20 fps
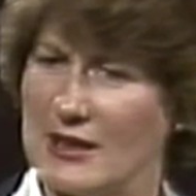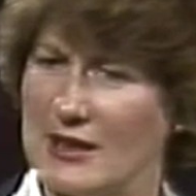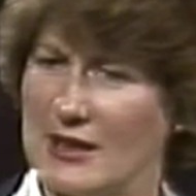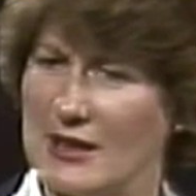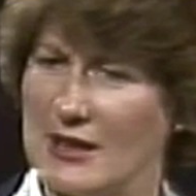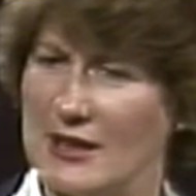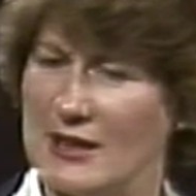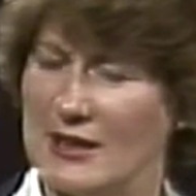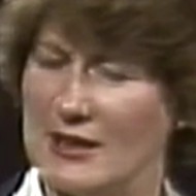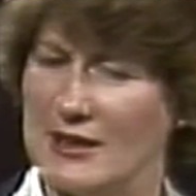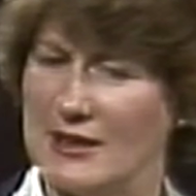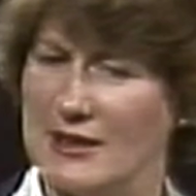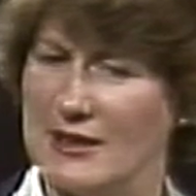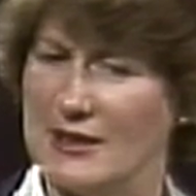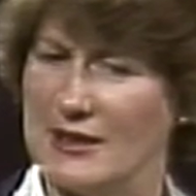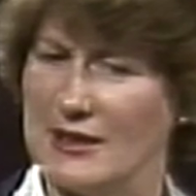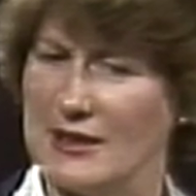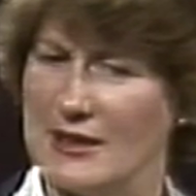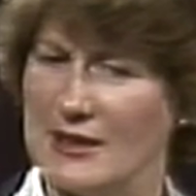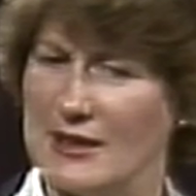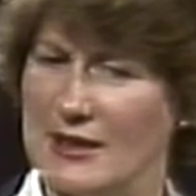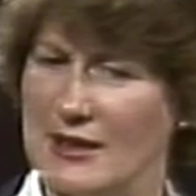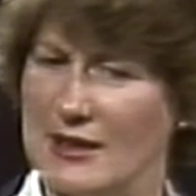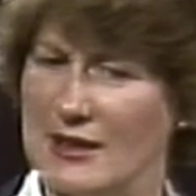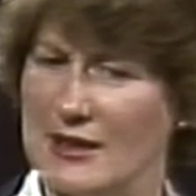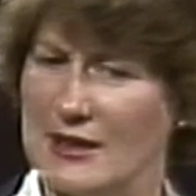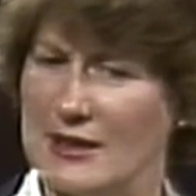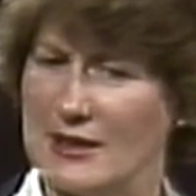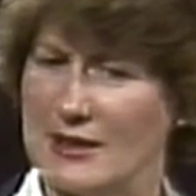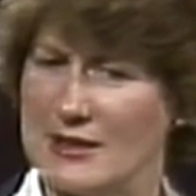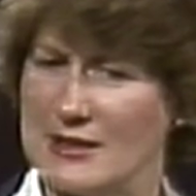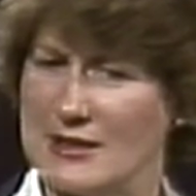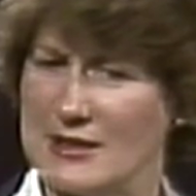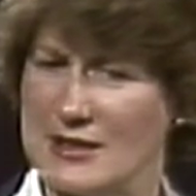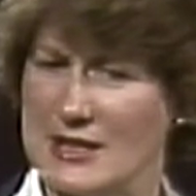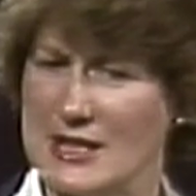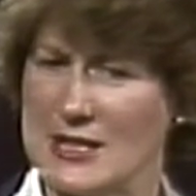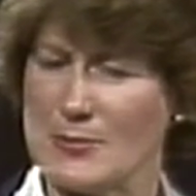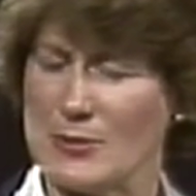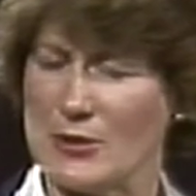he
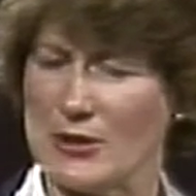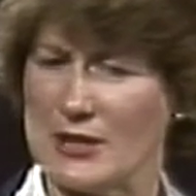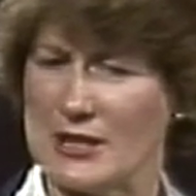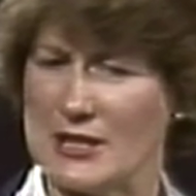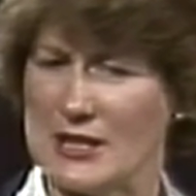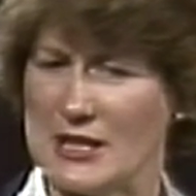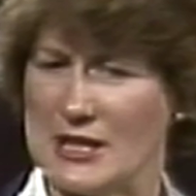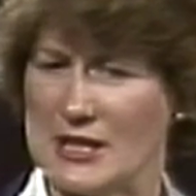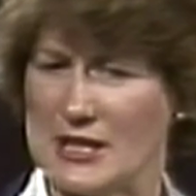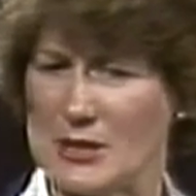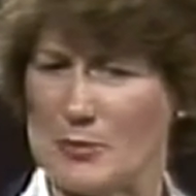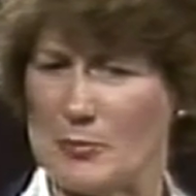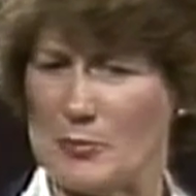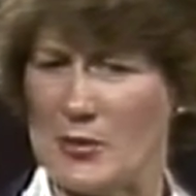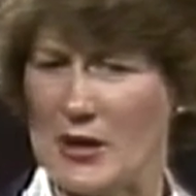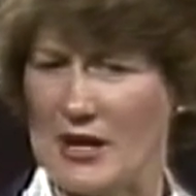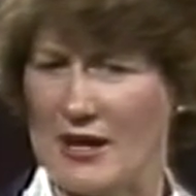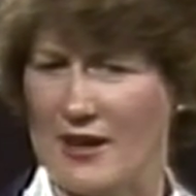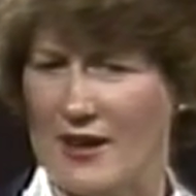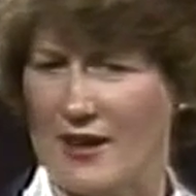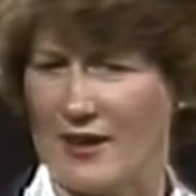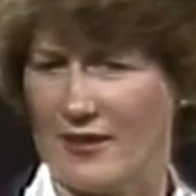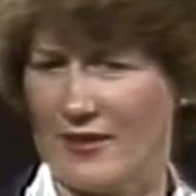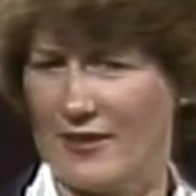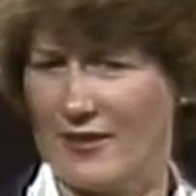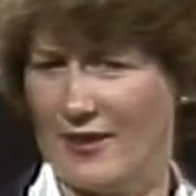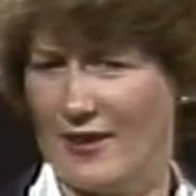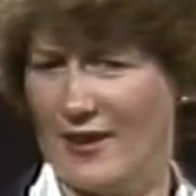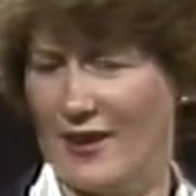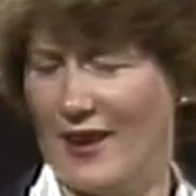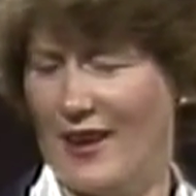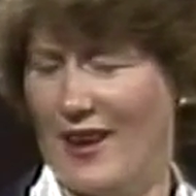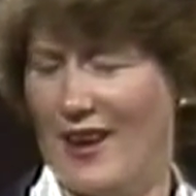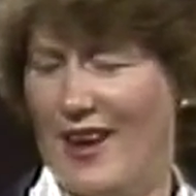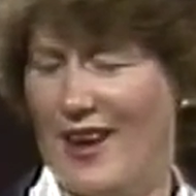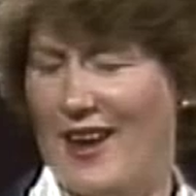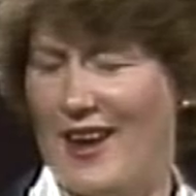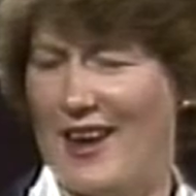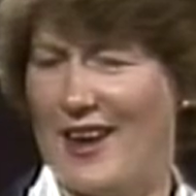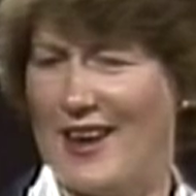desperately needed a bath.
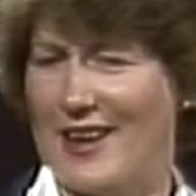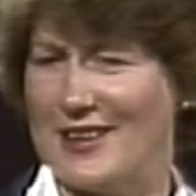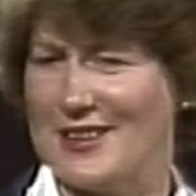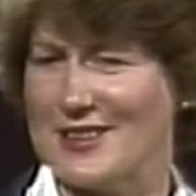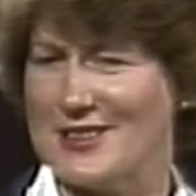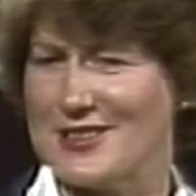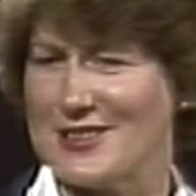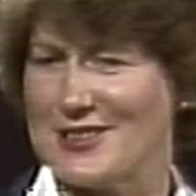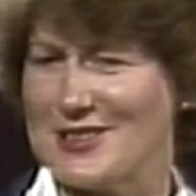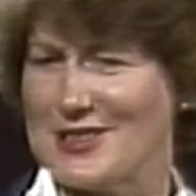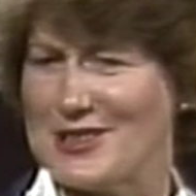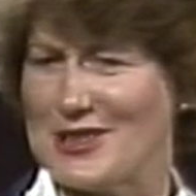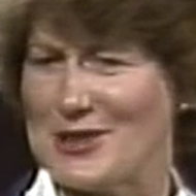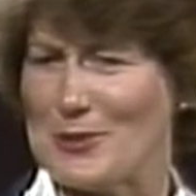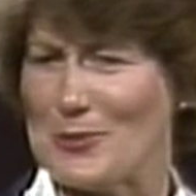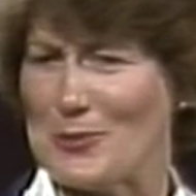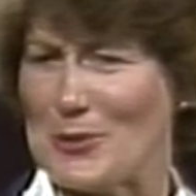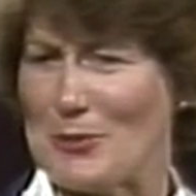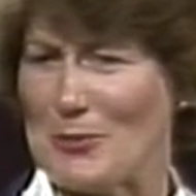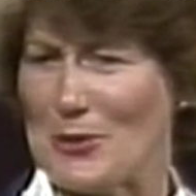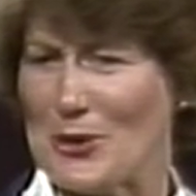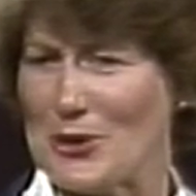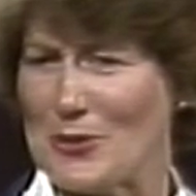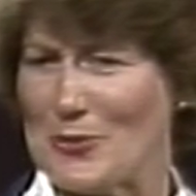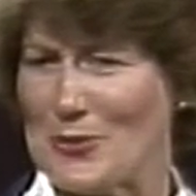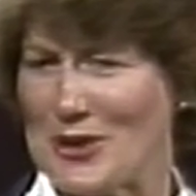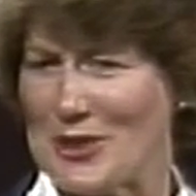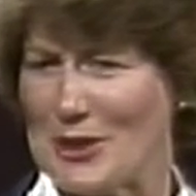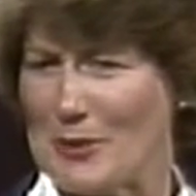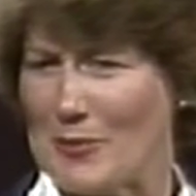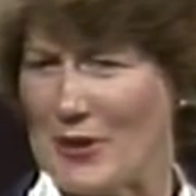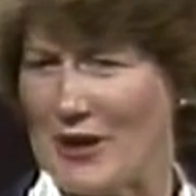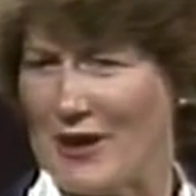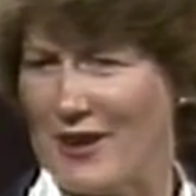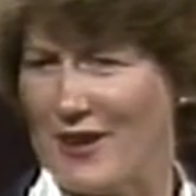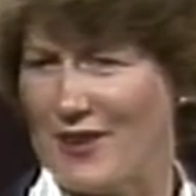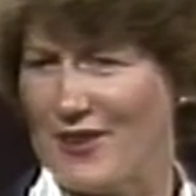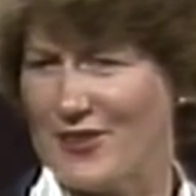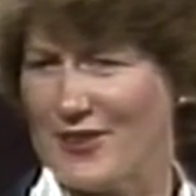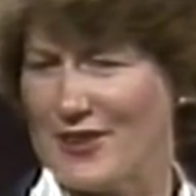And we put him in the
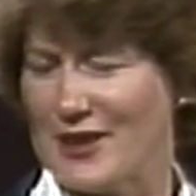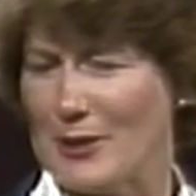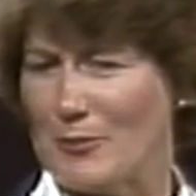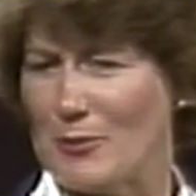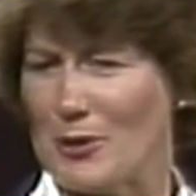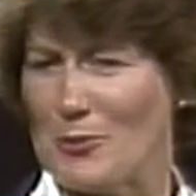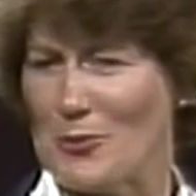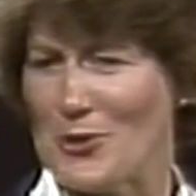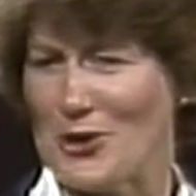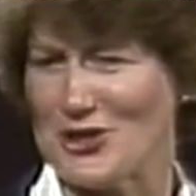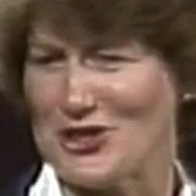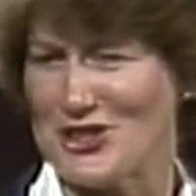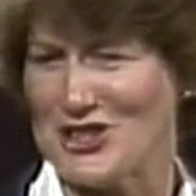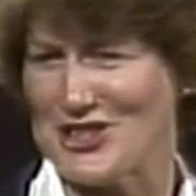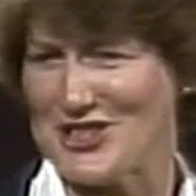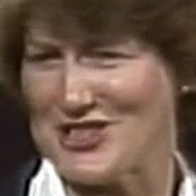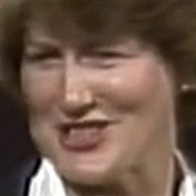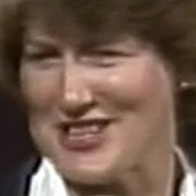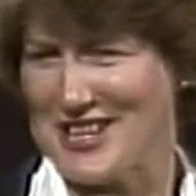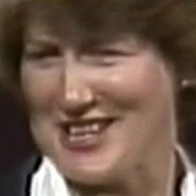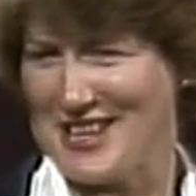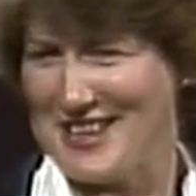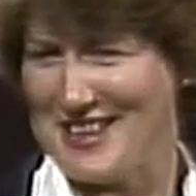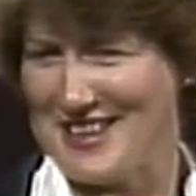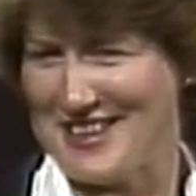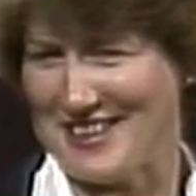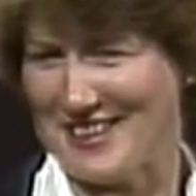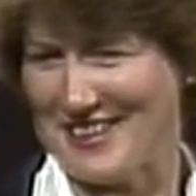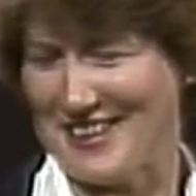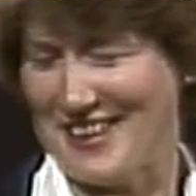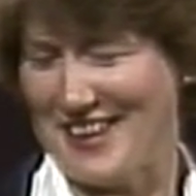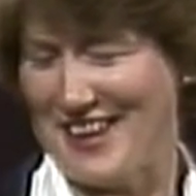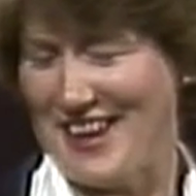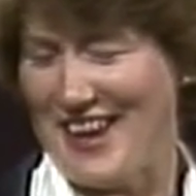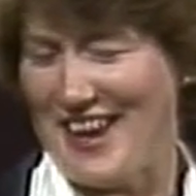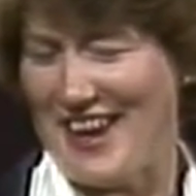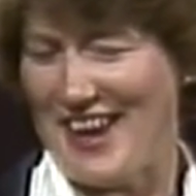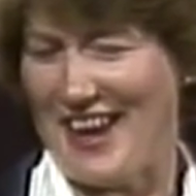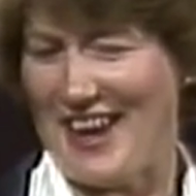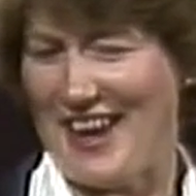bath and we washed his hair,
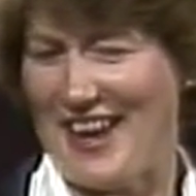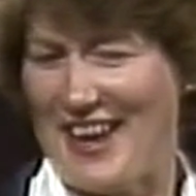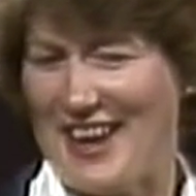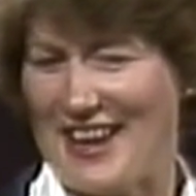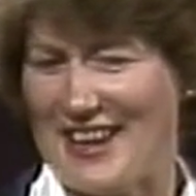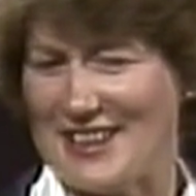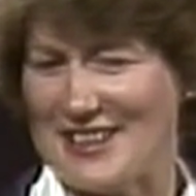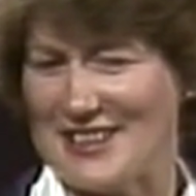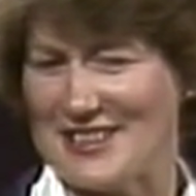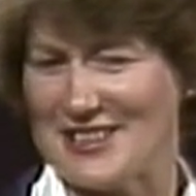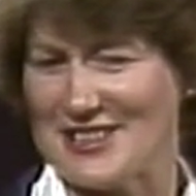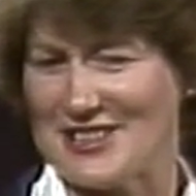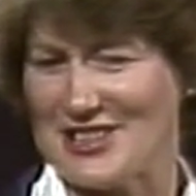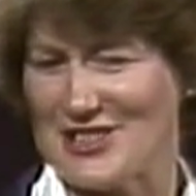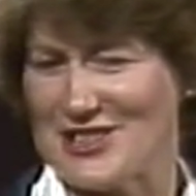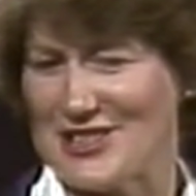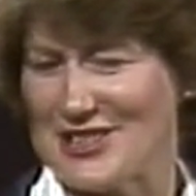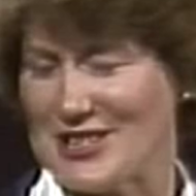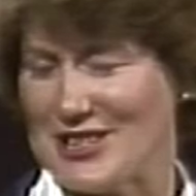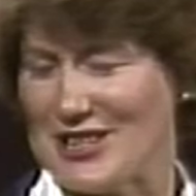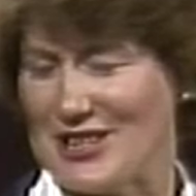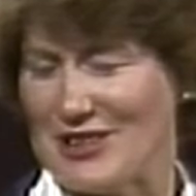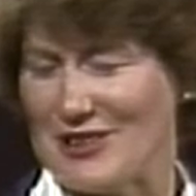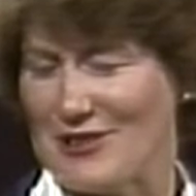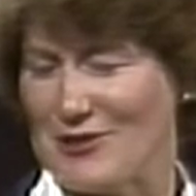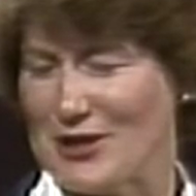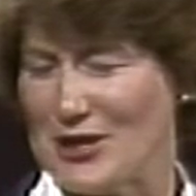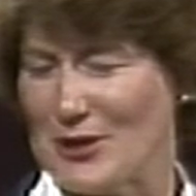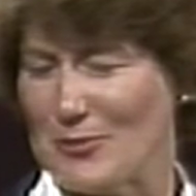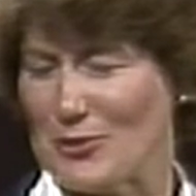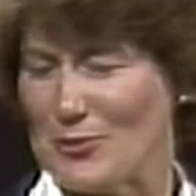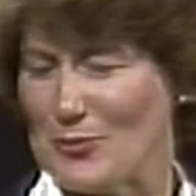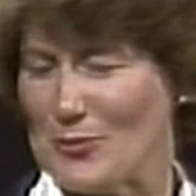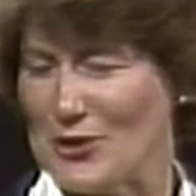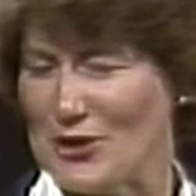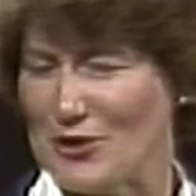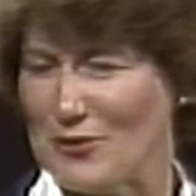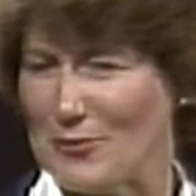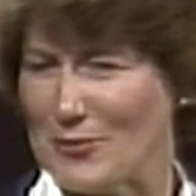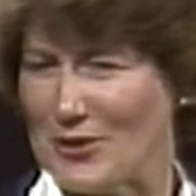and just the incredible
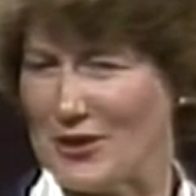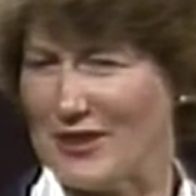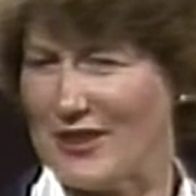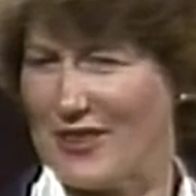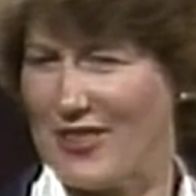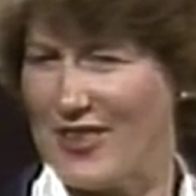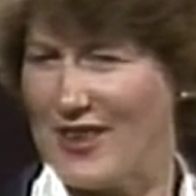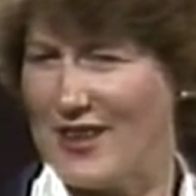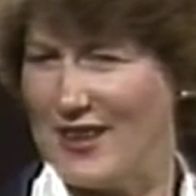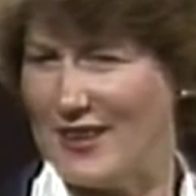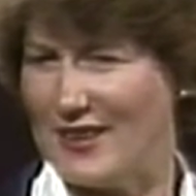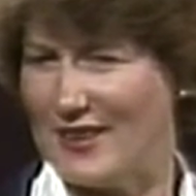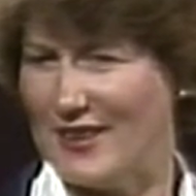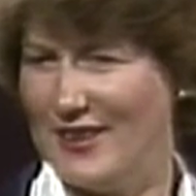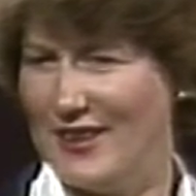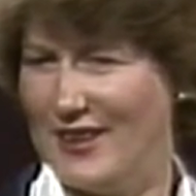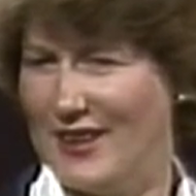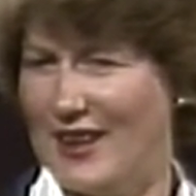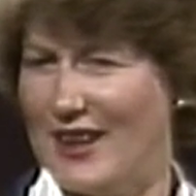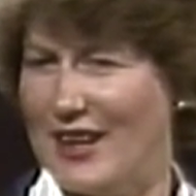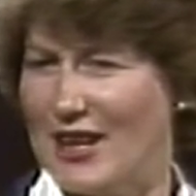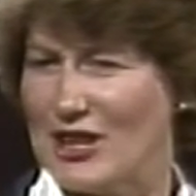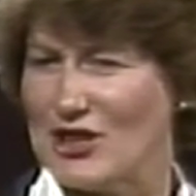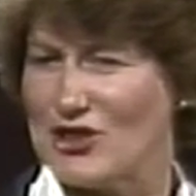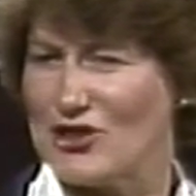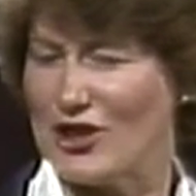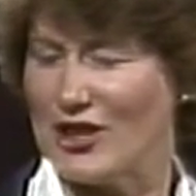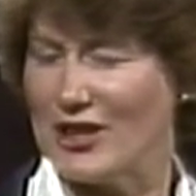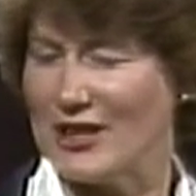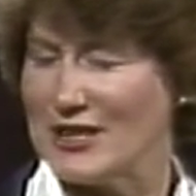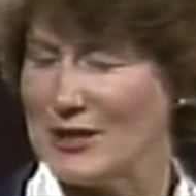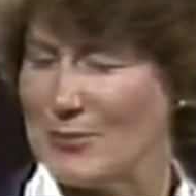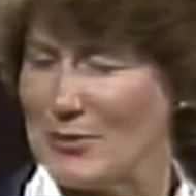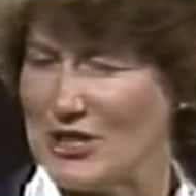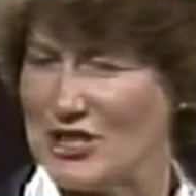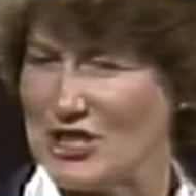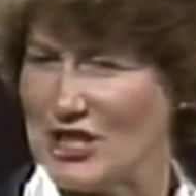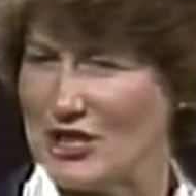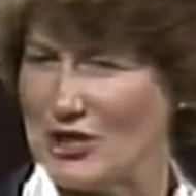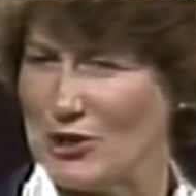movement then, trying to be
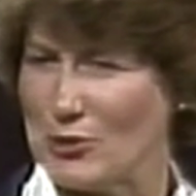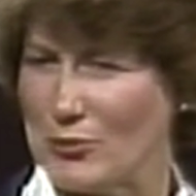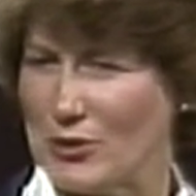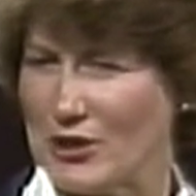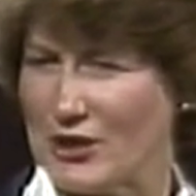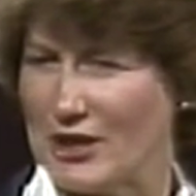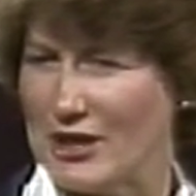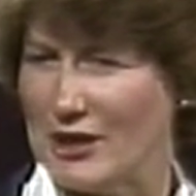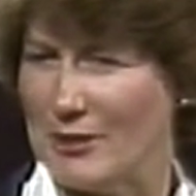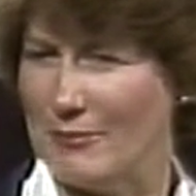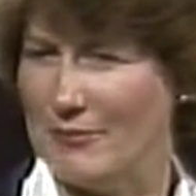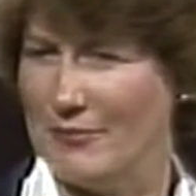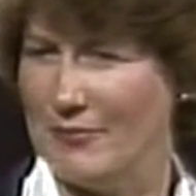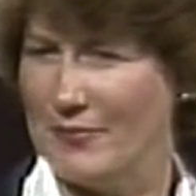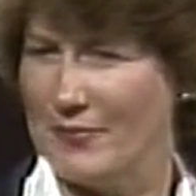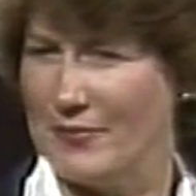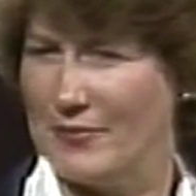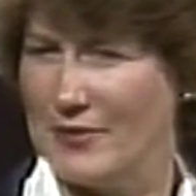gentle with him,